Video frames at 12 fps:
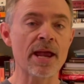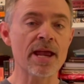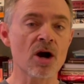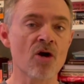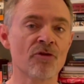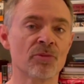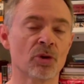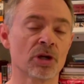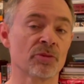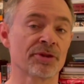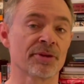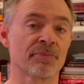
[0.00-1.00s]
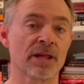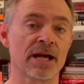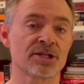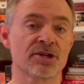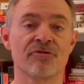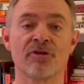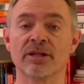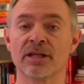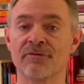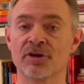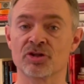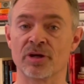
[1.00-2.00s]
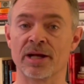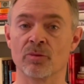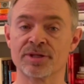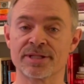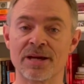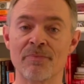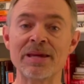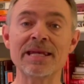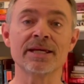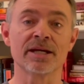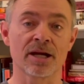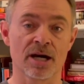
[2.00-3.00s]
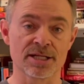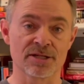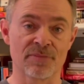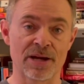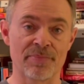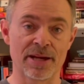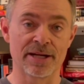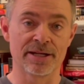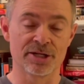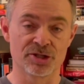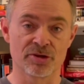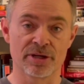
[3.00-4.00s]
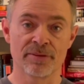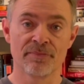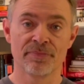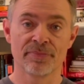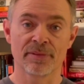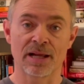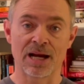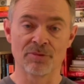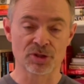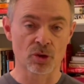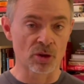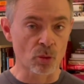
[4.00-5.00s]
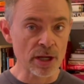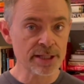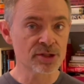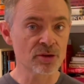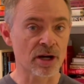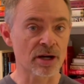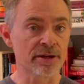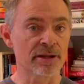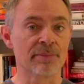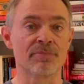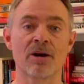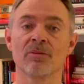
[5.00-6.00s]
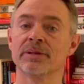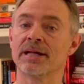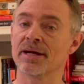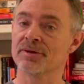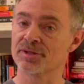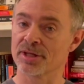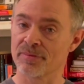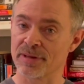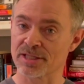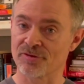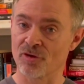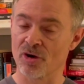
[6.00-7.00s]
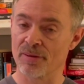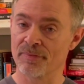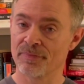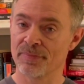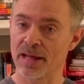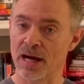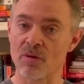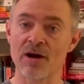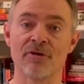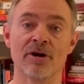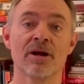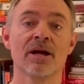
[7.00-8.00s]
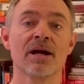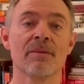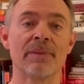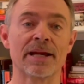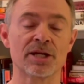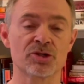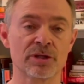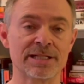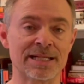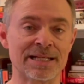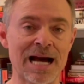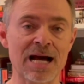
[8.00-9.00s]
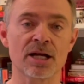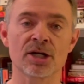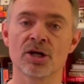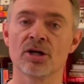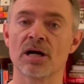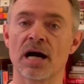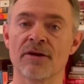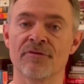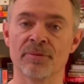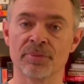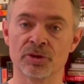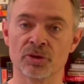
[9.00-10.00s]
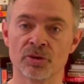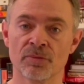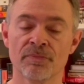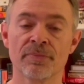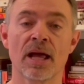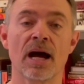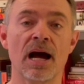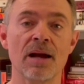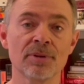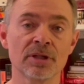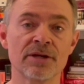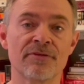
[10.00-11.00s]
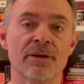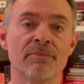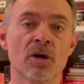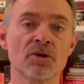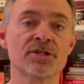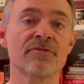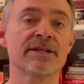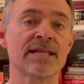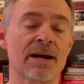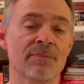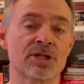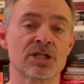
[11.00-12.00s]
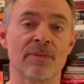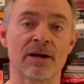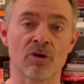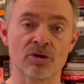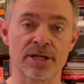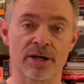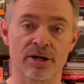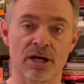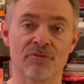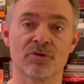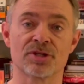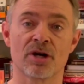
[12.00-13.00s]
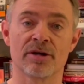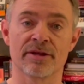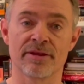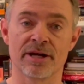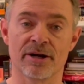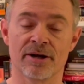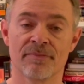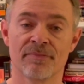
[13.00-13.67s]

overboard with the planche and front lever training was the immediate cause of my pain and injury. I was going way too hard and probably not using the best form. However, my injury did not occur out of the blue. I believe that most of the damage to my rotator cuff was already there.